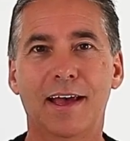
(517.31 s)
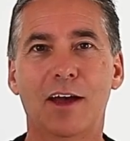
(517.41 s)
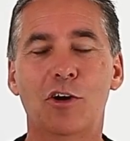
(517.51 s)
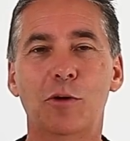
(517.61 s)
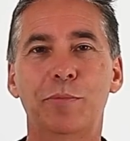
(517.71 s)
I
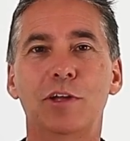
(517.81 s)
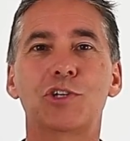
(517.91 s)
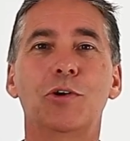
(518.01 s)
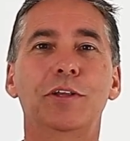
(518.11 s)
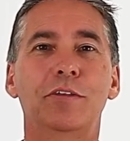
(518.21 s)
hope you
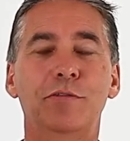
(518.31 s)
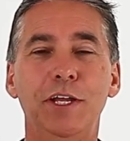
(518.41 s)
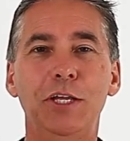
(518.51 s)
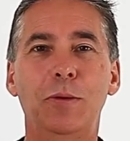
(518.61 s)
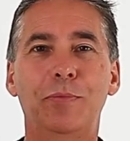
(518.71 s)
enjoyed this
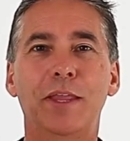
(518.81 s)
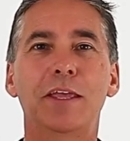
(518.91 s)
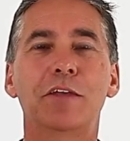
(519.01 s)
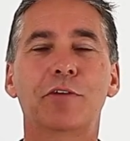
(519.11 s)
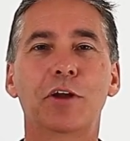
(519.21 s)
video.
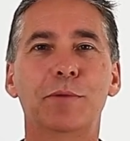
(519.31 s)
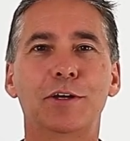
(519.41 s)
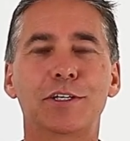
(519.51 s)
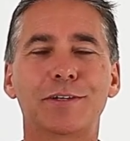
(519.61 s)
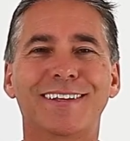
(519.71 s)
Thank you very
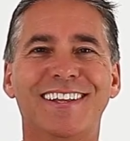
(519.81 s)
much.